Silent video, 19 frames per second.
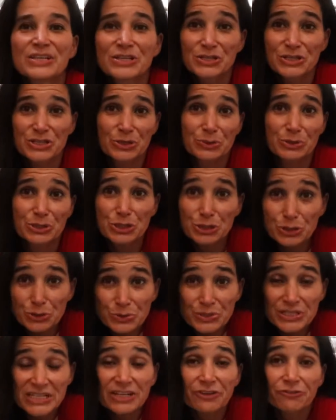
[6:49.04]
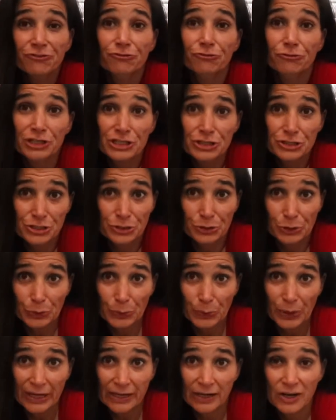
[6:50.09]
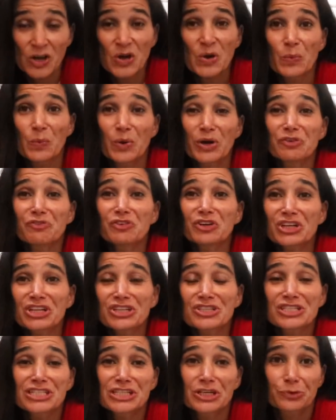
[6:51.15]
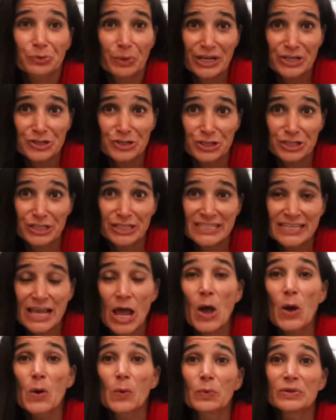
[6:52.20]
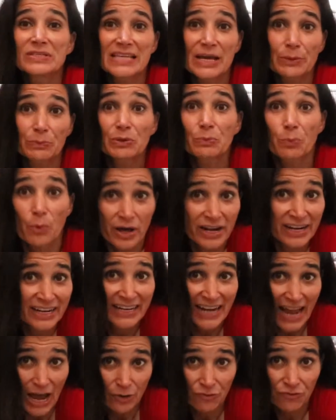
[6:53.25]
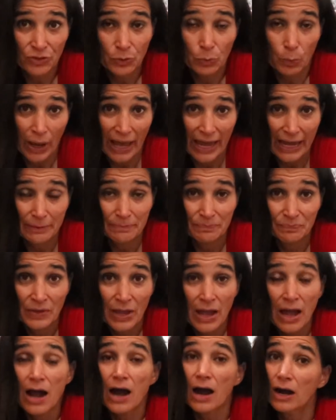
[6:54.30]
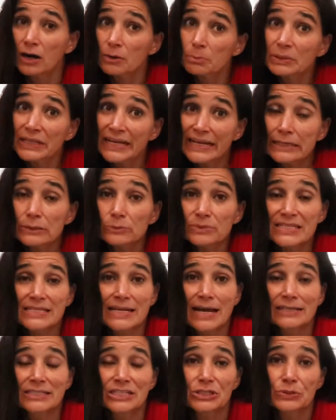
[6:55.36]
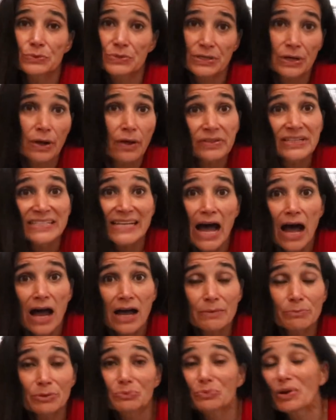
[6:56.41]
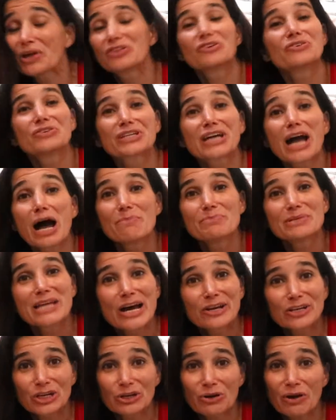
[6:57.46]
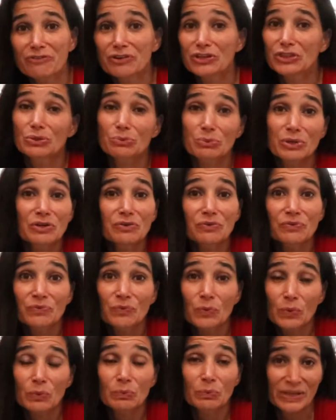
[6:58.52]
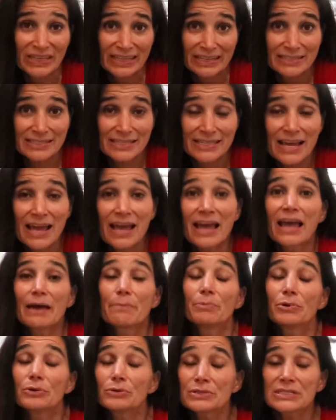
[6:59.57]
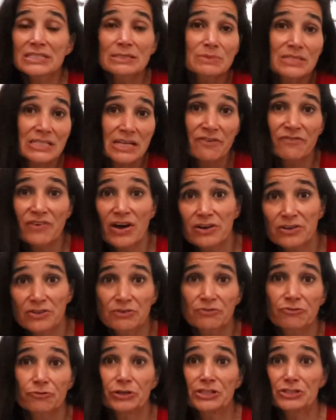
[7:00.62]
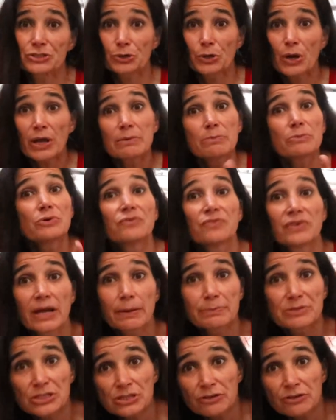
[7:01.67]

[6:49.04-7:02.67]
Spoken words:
So in choosing a freezer unit, one of our considerations was that we wanted it out of the way. Our plan was not to use it all the time, but rather to come down here every 3 or 4 weeks, pull some stuff out of the freezer and move it up to